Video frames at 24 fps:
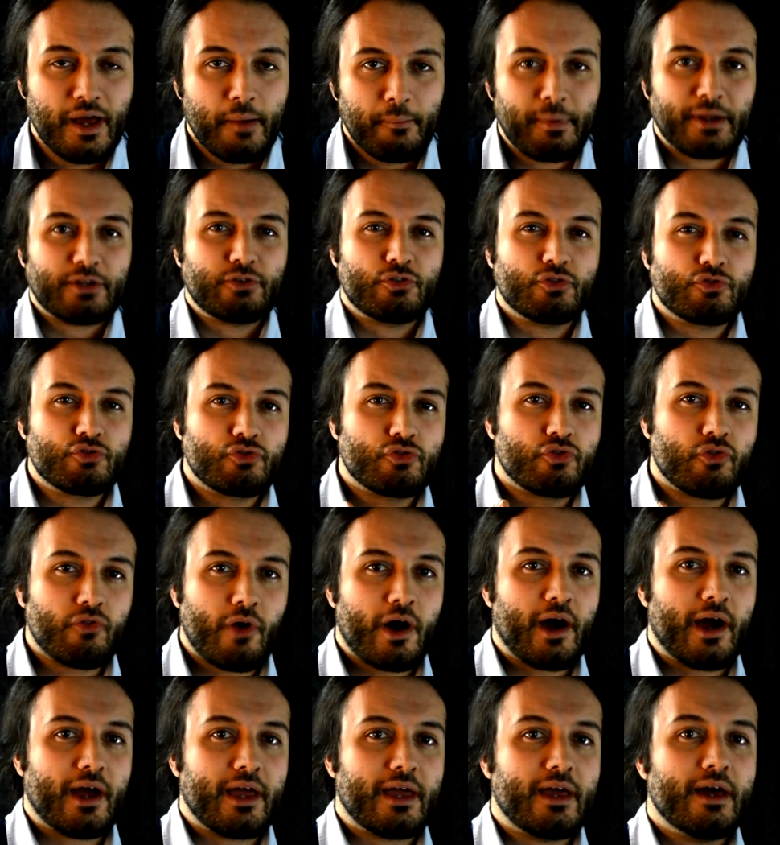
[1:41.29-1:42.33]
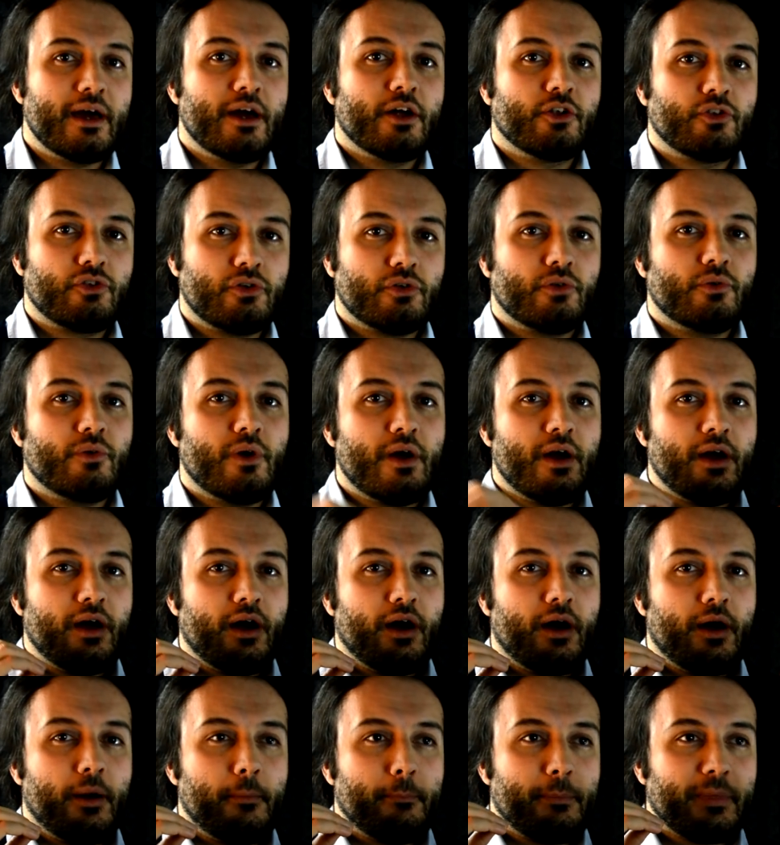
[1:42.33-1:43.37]
but to try to
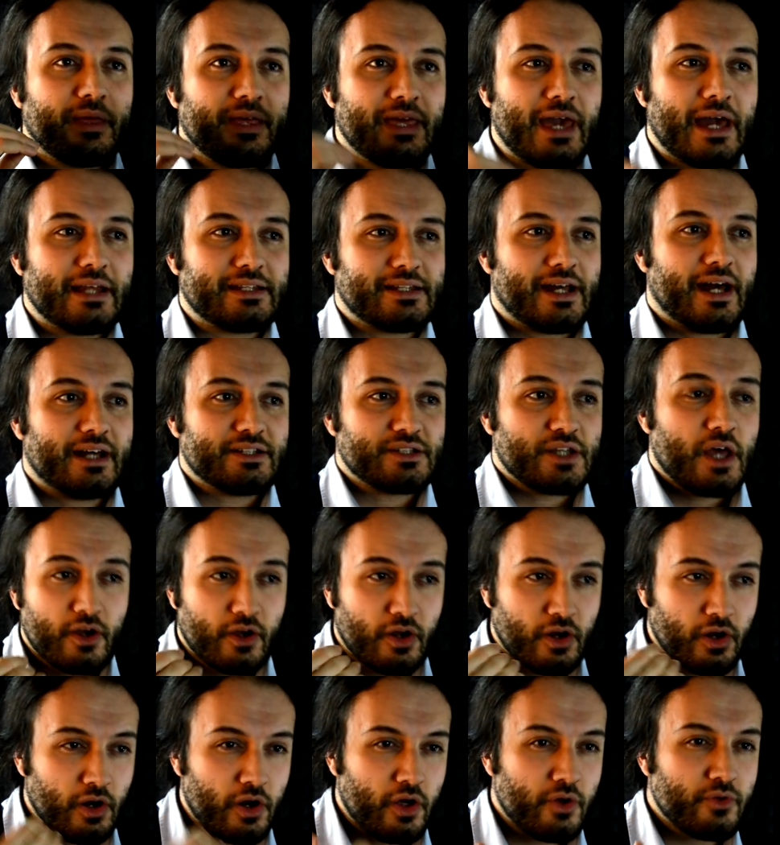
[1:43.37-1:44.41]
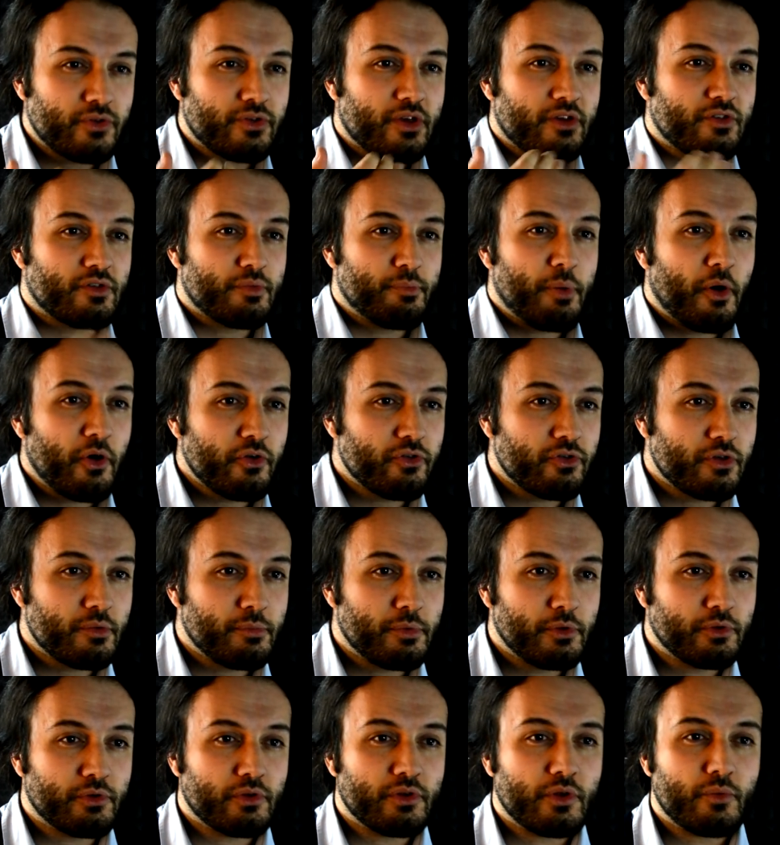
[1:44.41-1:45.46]
um, get as close as
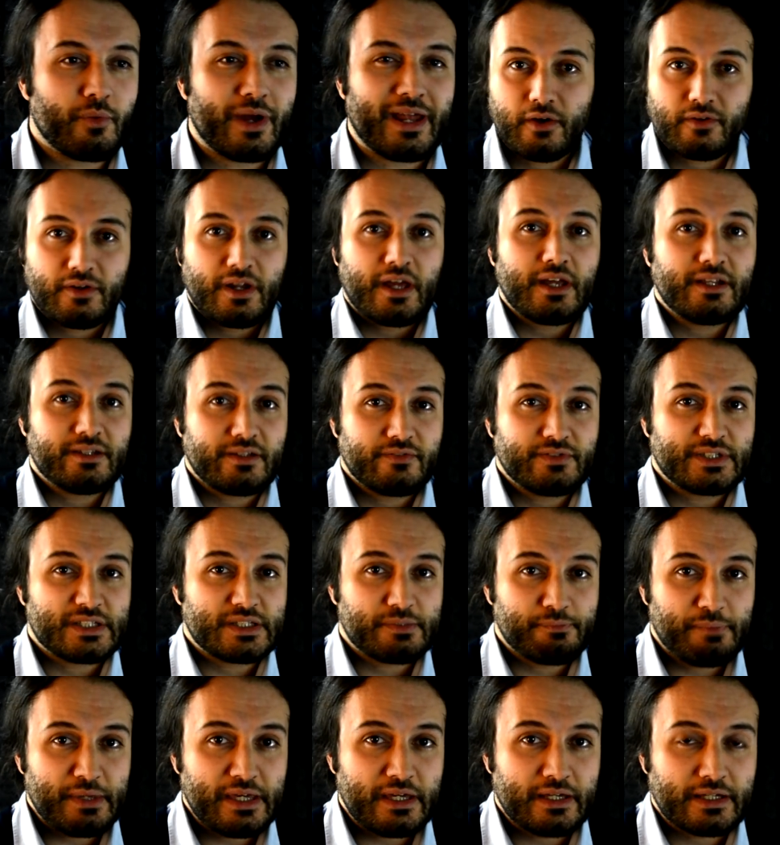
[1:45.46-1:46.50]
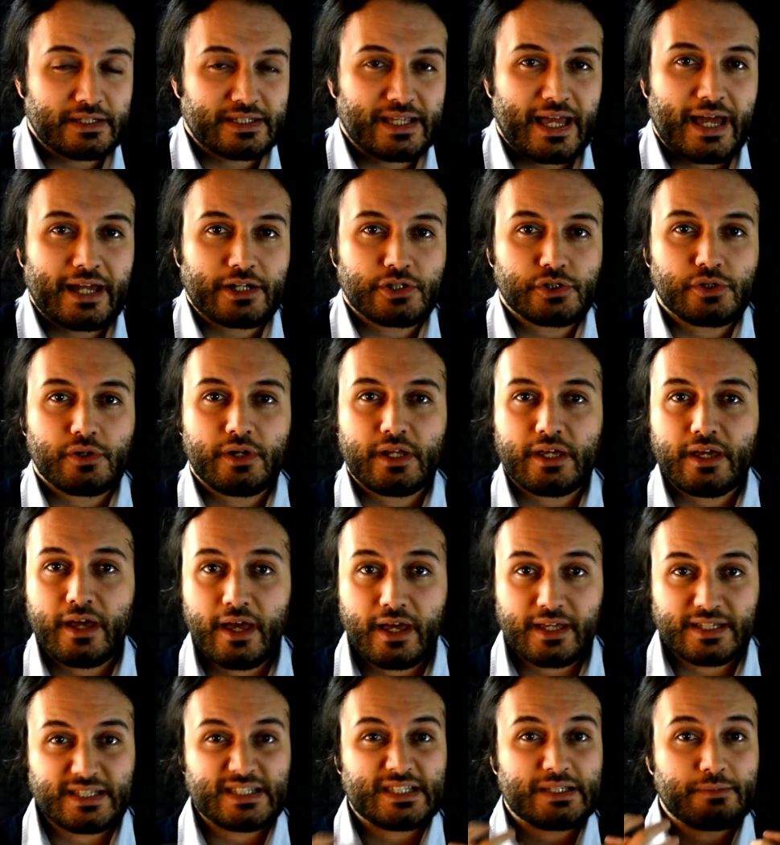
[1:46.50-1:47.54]
possible to the way native speakers actually
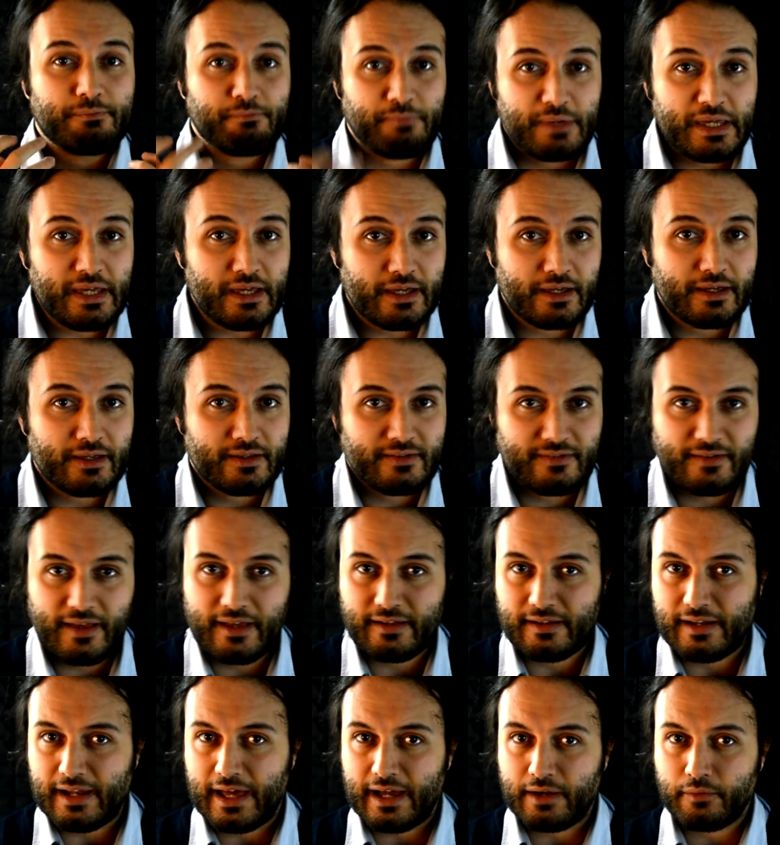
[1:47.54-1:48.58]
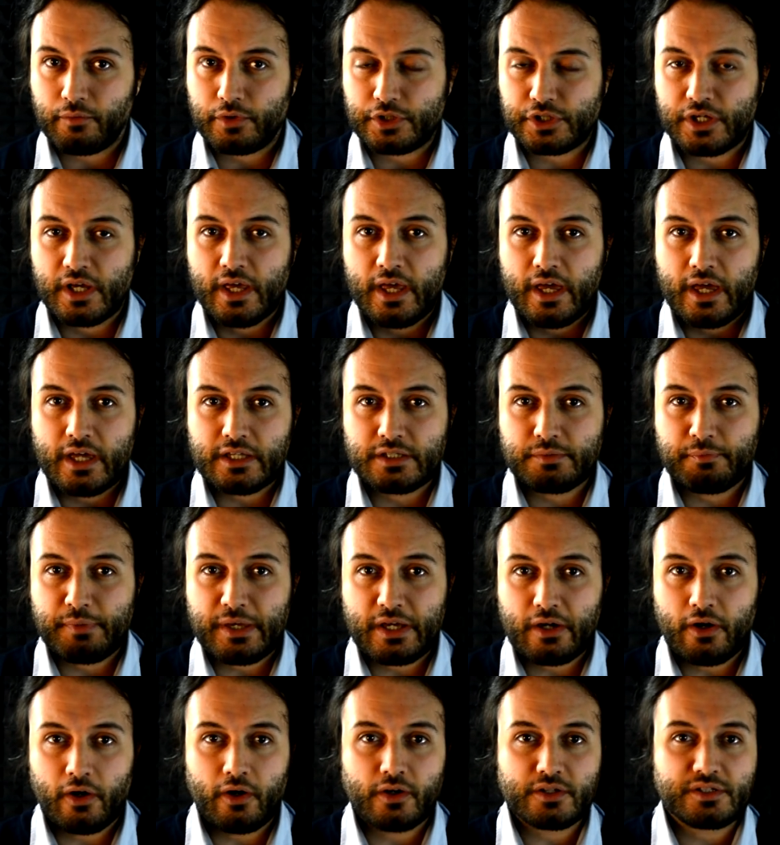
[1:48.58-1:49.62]
speak said language, is
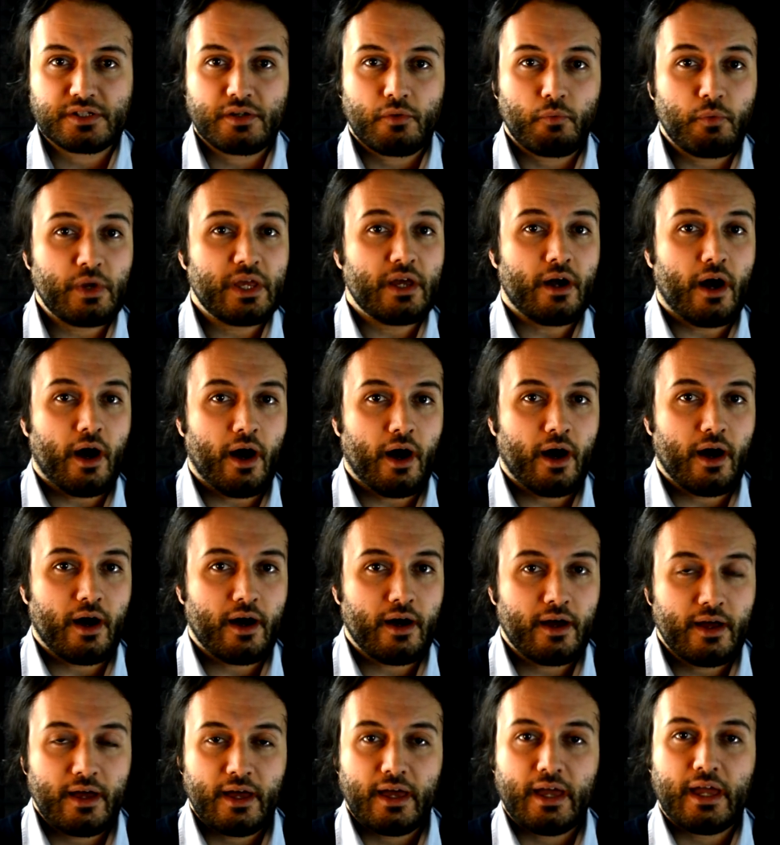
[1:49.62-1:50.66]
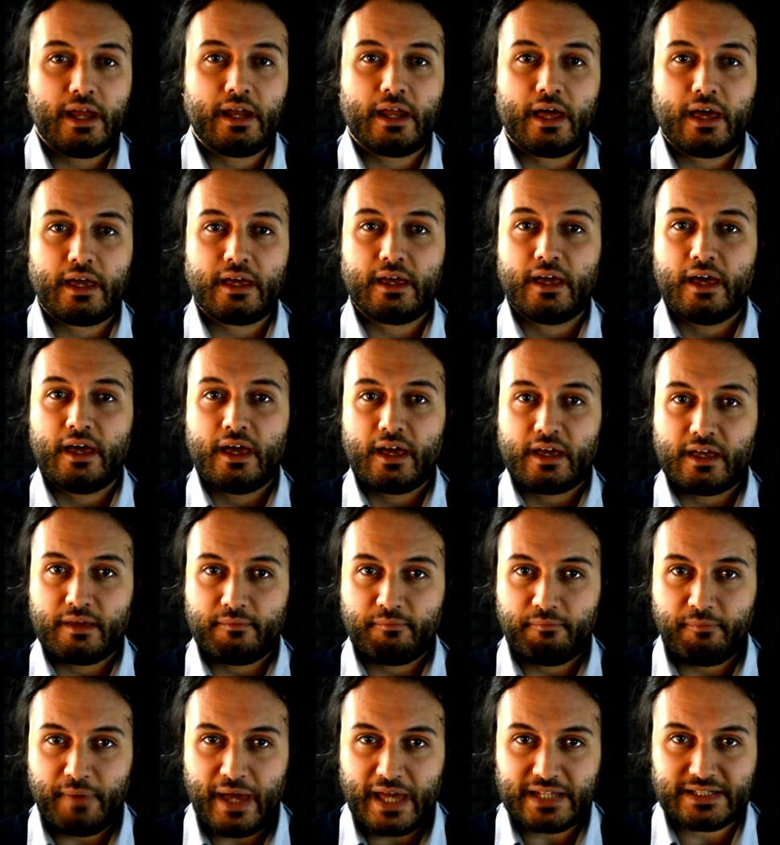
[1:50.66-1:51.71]
because we are in a
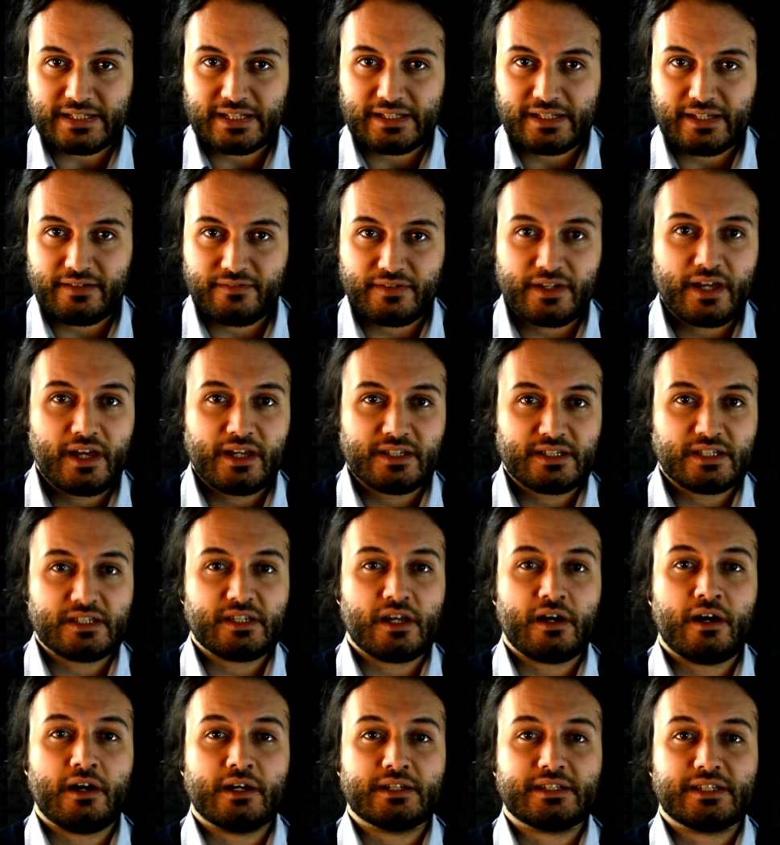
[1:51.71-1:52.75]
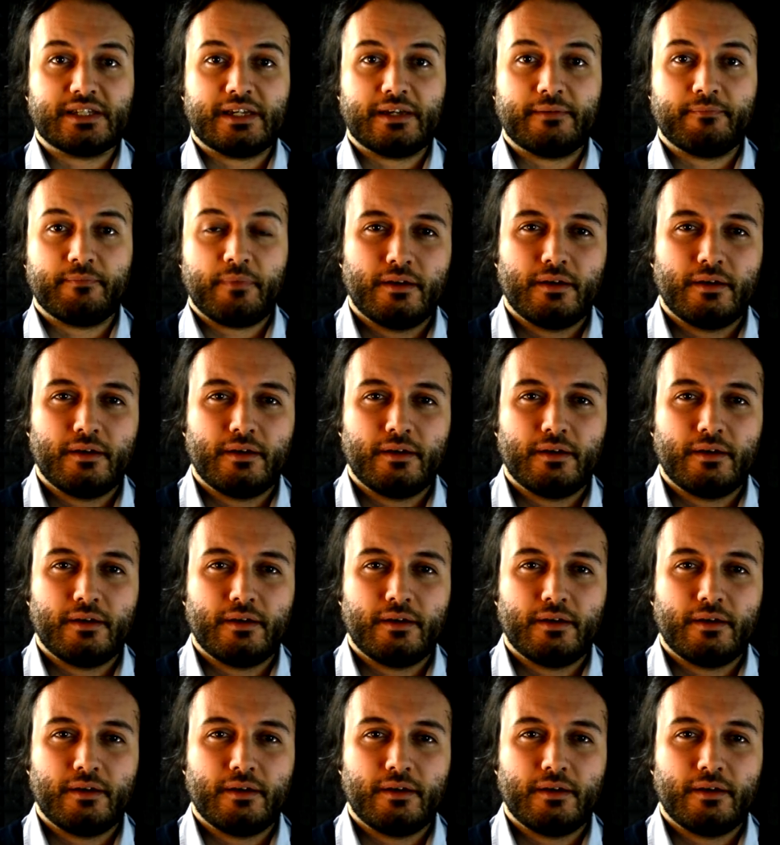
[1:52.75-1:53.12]
competitive society.